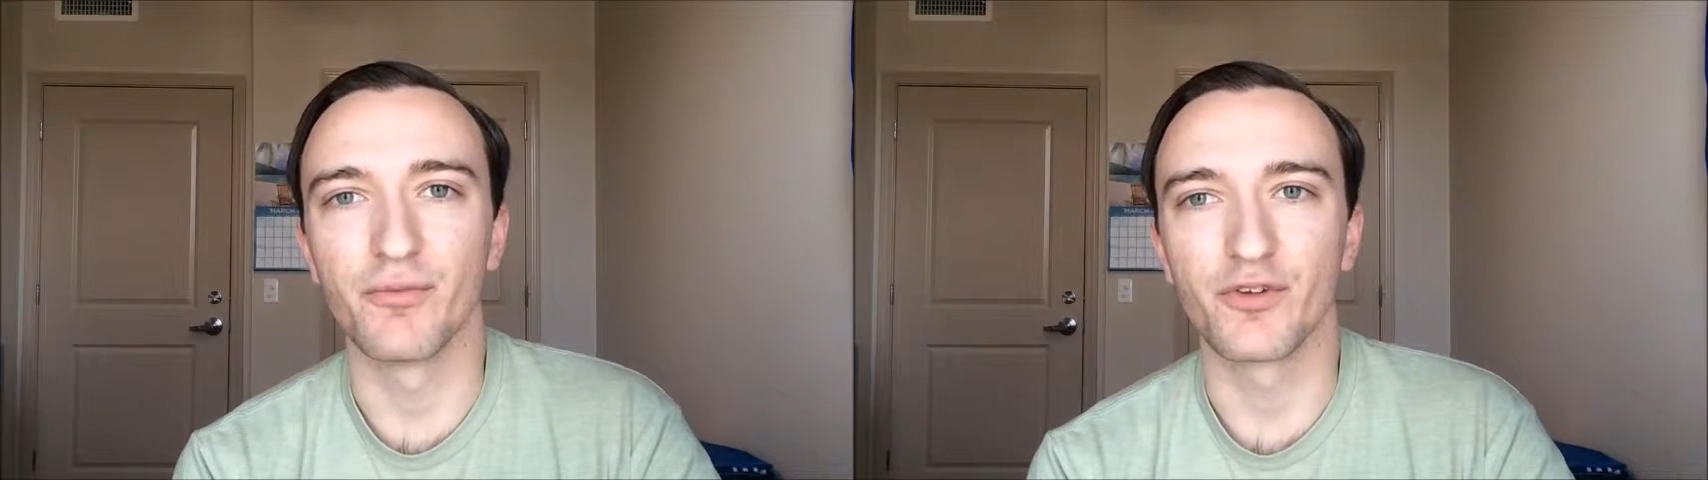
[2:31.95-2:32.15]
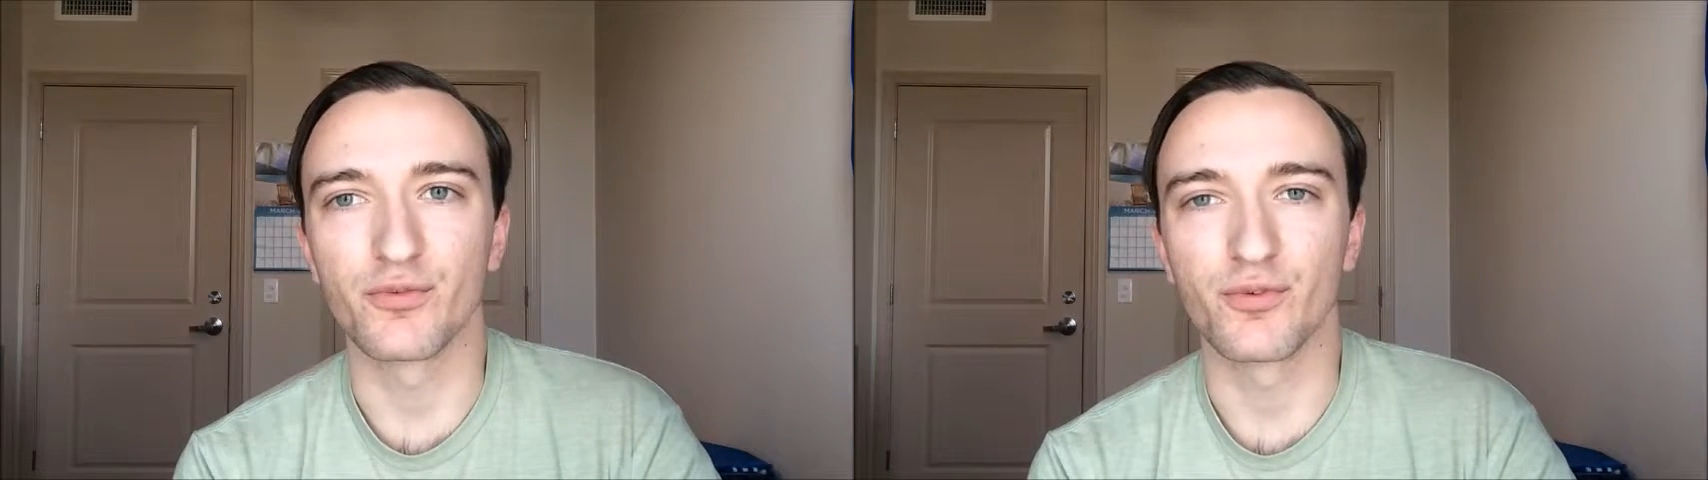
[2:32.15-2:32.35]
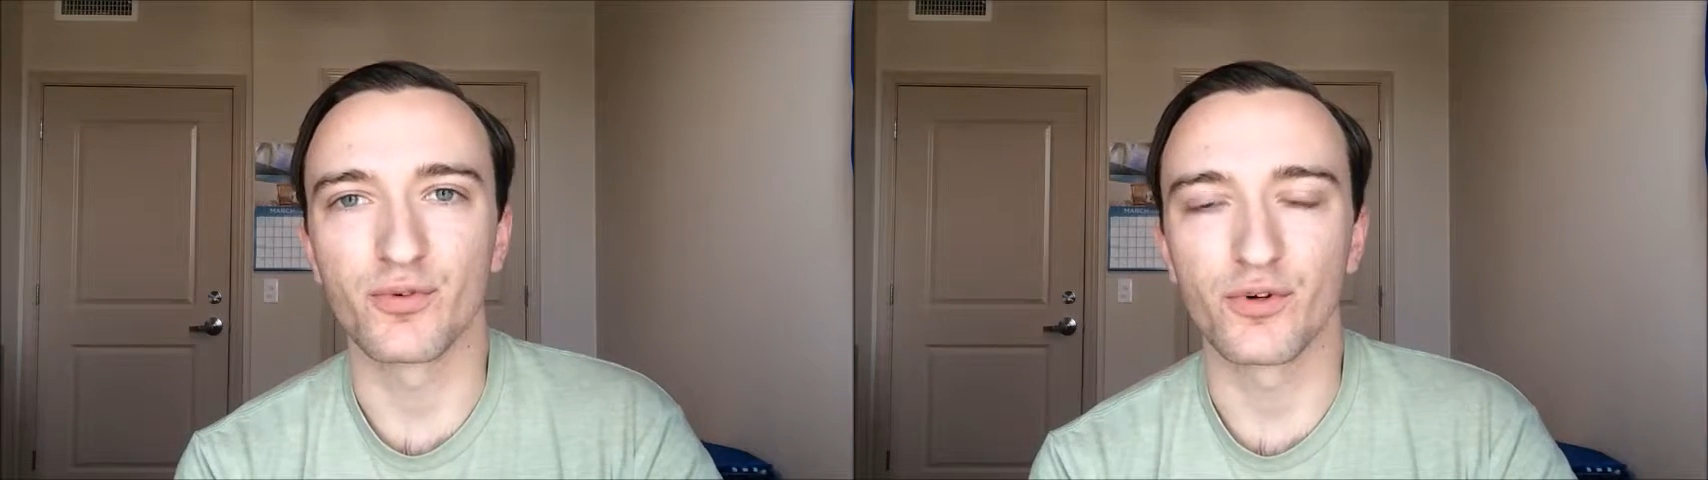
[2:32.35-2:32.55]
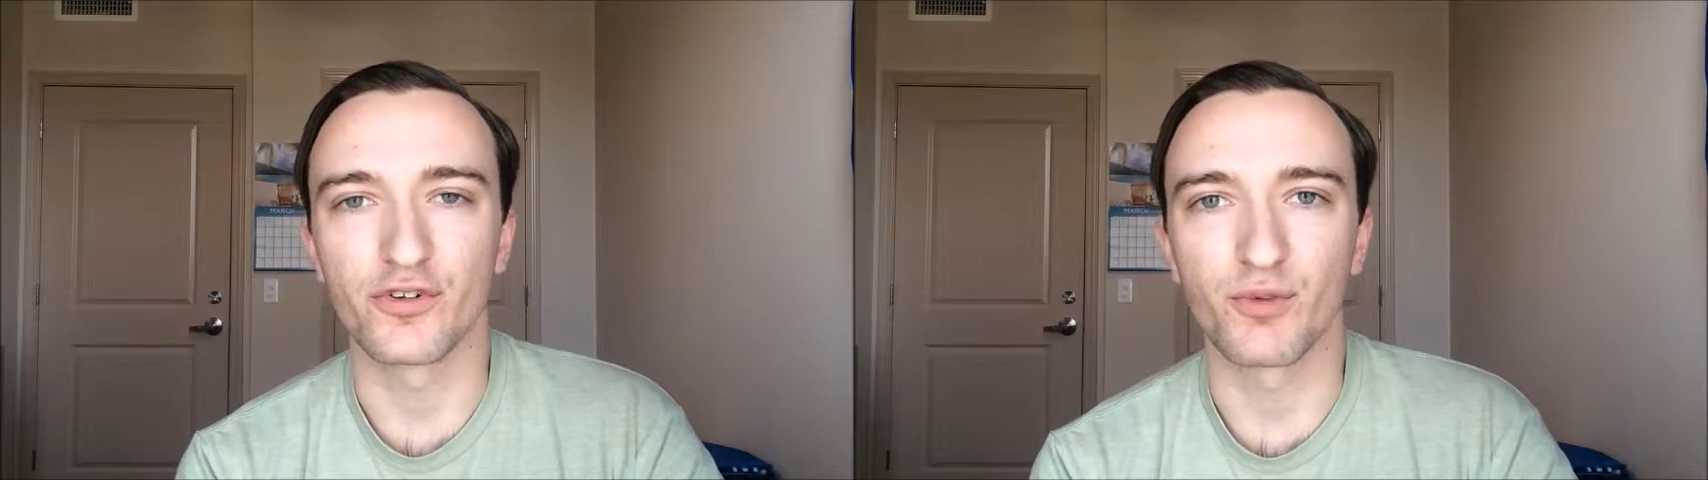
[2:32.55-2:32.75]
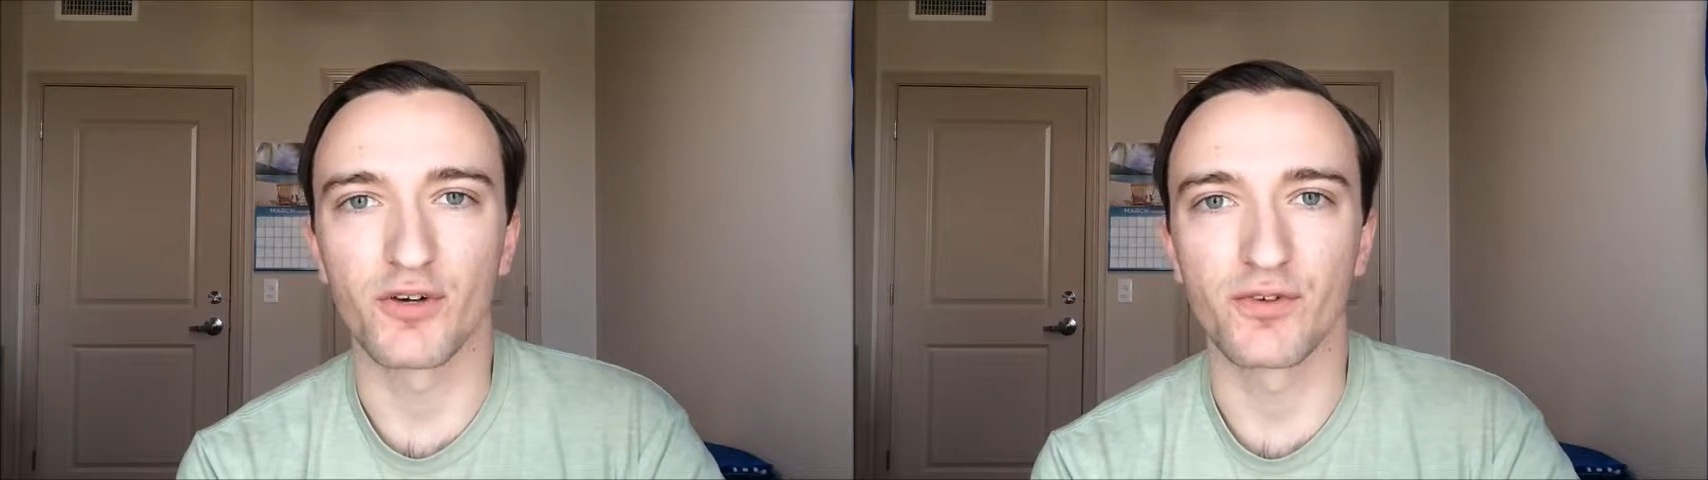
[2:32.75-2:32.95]
This is before
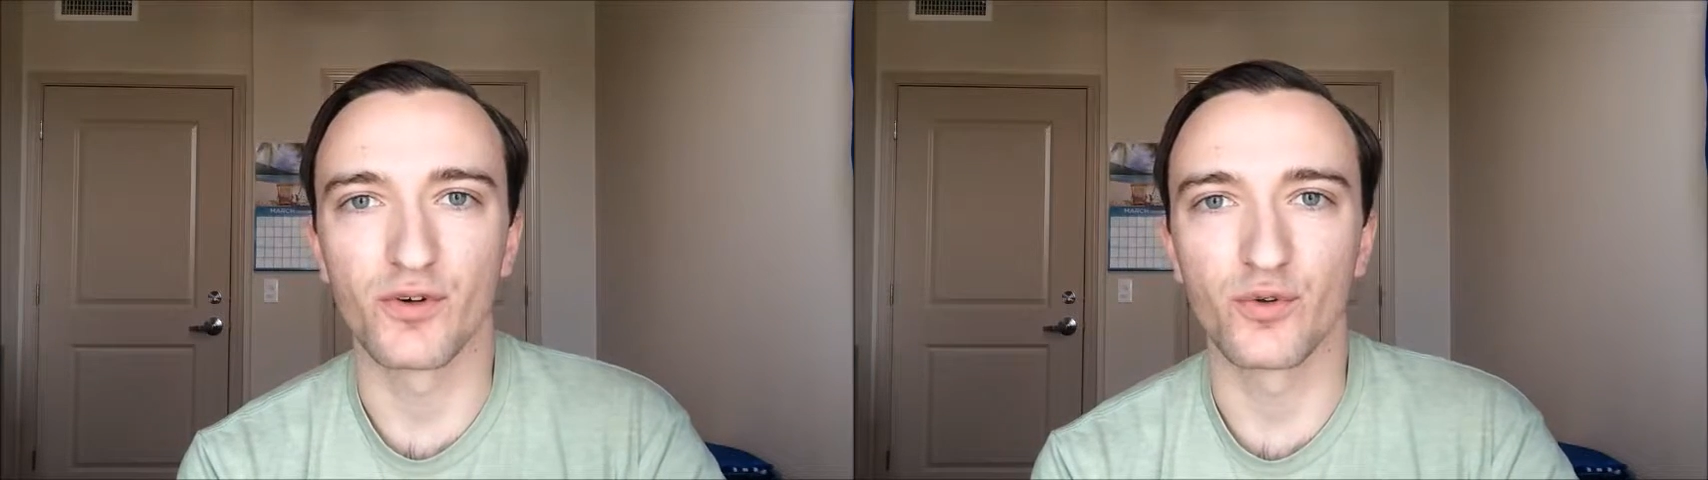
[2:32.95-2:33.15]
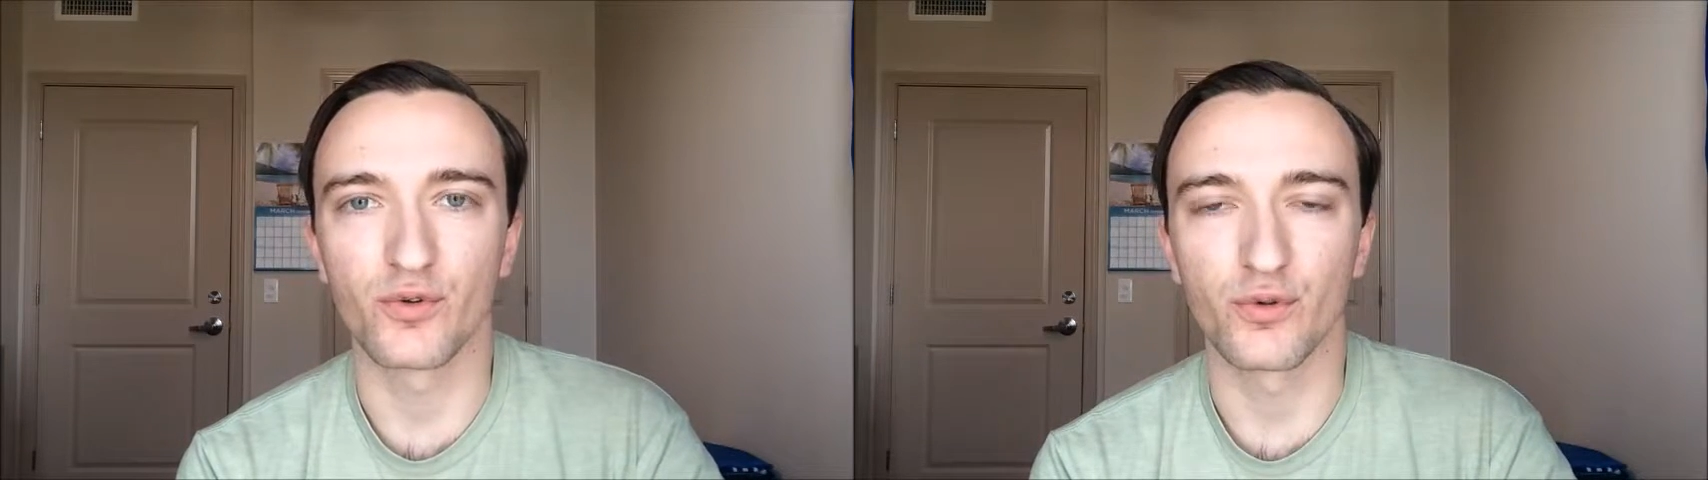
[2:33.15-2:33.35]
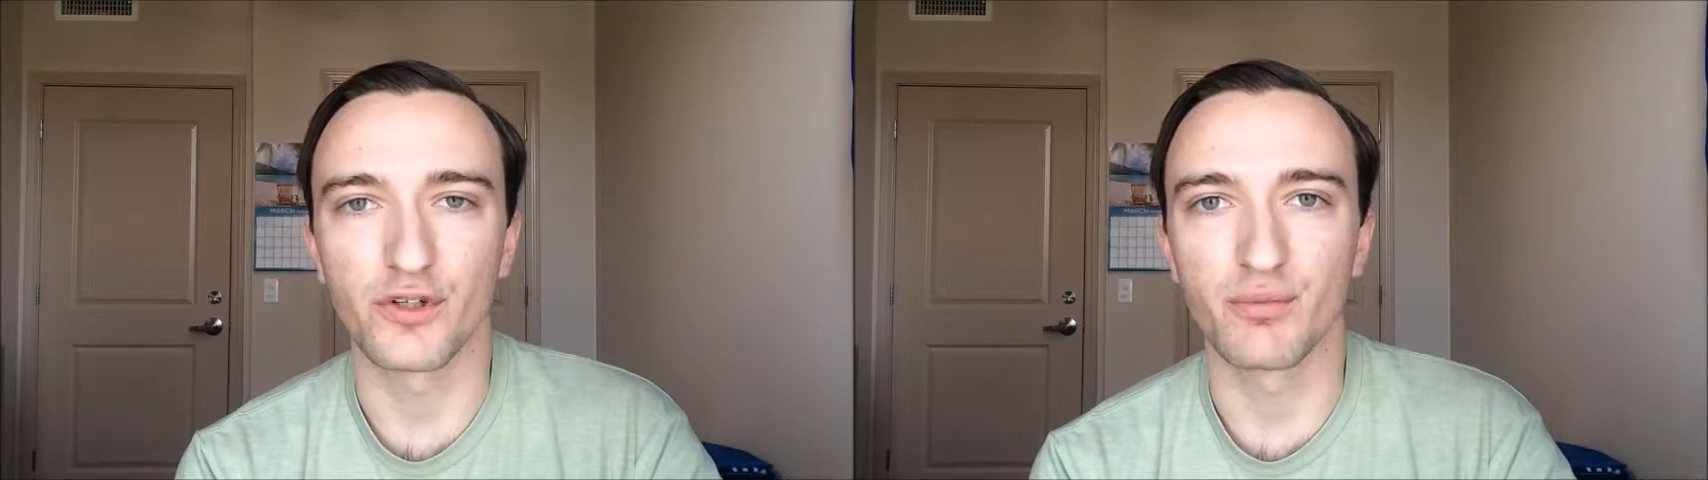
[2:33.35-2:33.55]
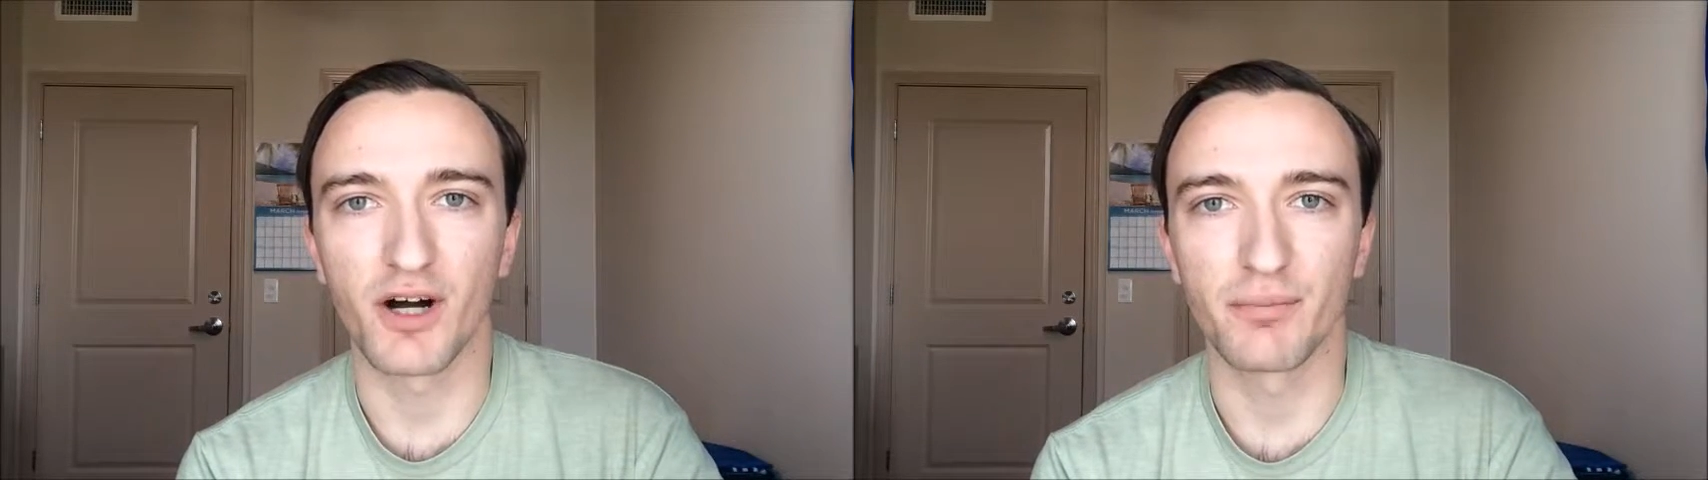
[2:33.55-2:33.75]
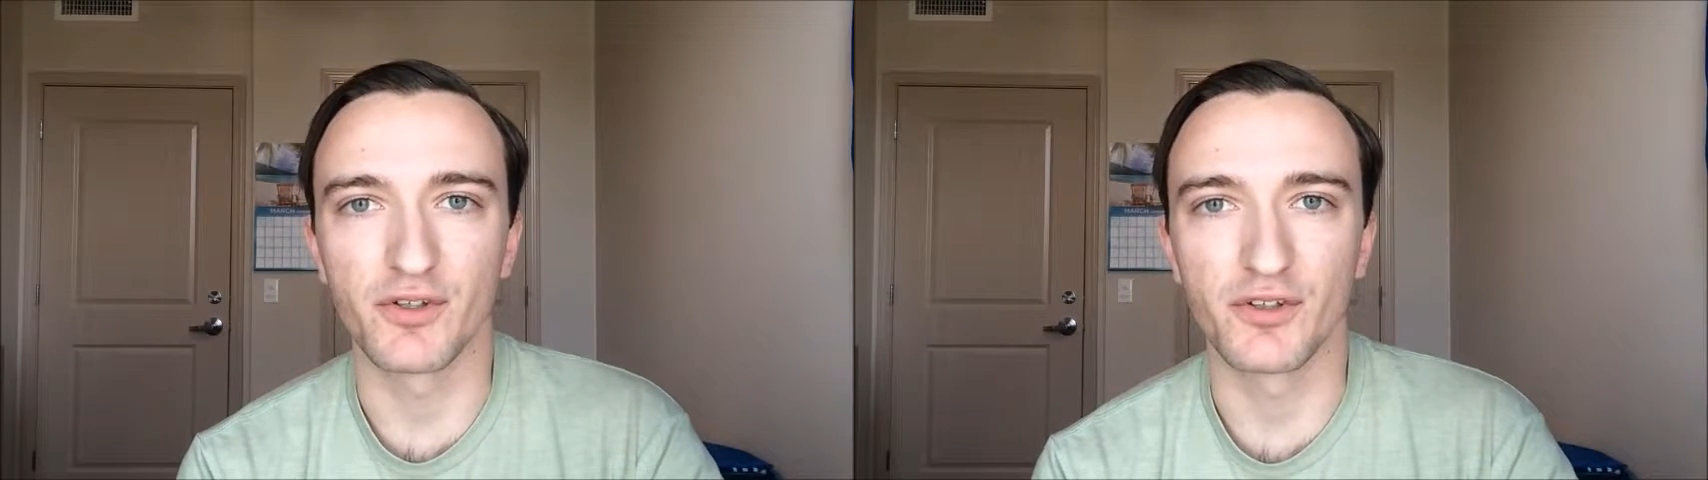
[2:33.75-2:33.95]
smartphones were really
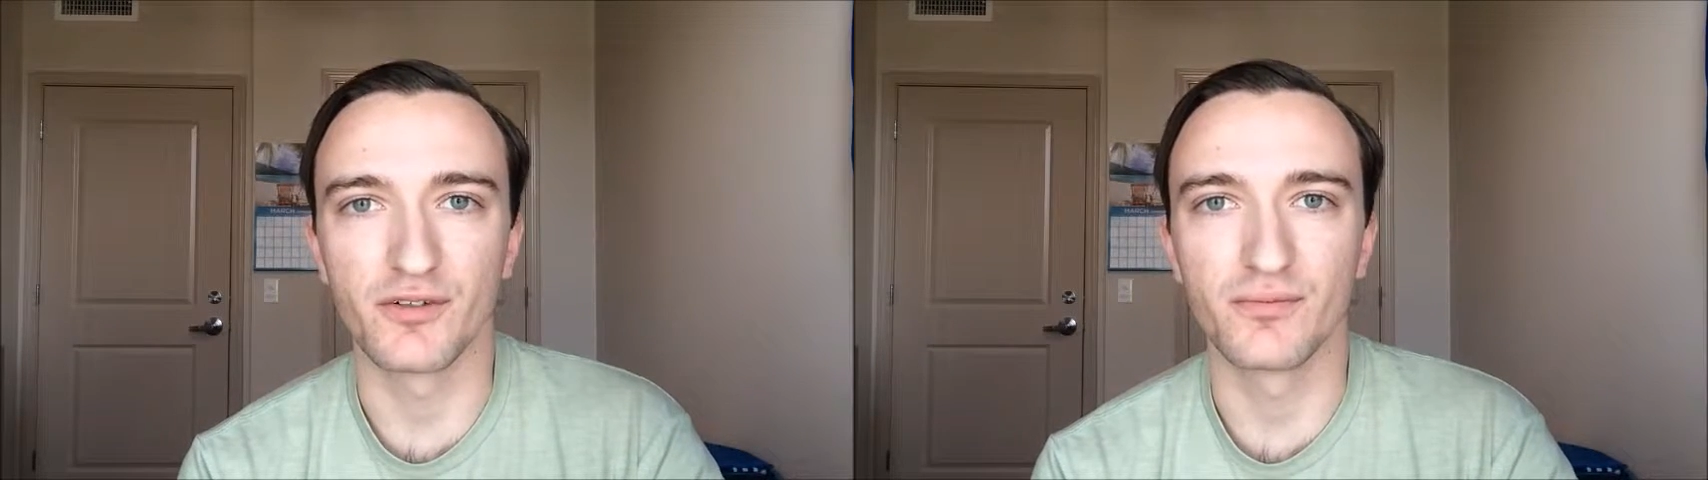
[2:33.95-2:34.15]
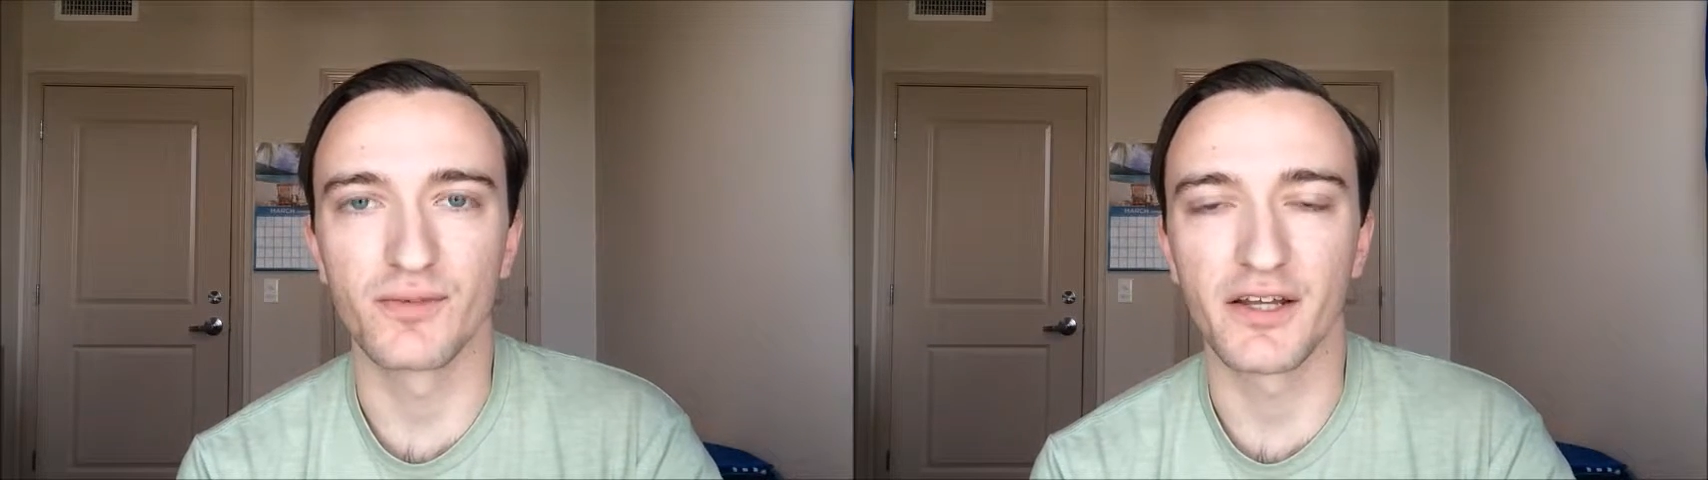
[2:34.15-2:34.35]
popular,